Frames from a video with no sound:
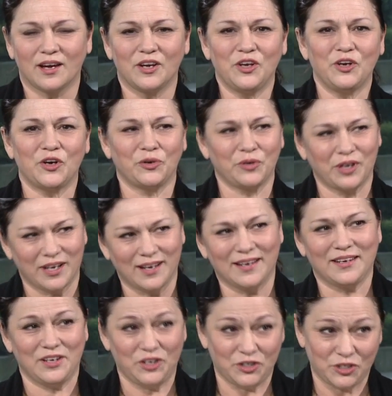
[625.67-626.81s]
you know,
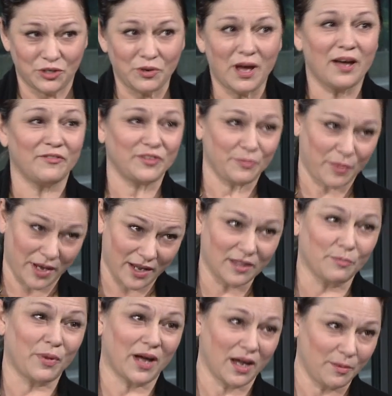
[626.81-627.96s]
you do have to pay
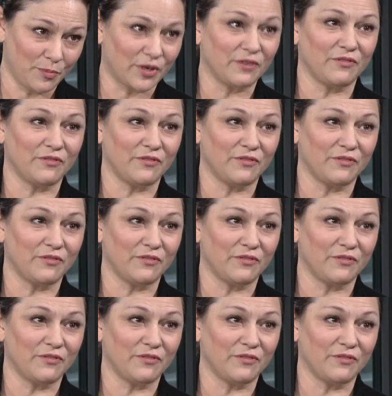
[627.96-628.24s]
the piper